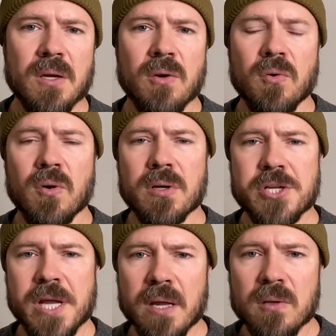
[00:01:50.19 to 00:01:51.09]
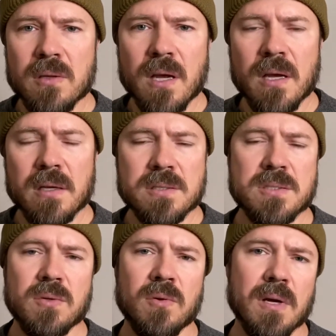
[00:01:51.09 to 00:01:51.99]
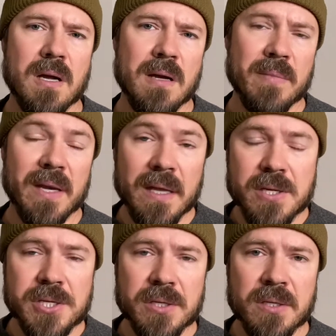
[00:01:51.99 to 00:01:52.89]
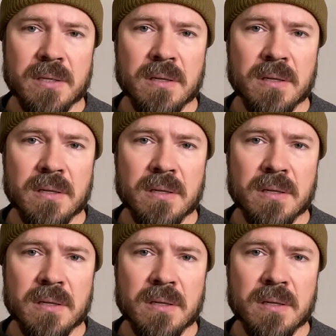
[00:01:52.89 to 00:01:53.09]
or channel locks or a combination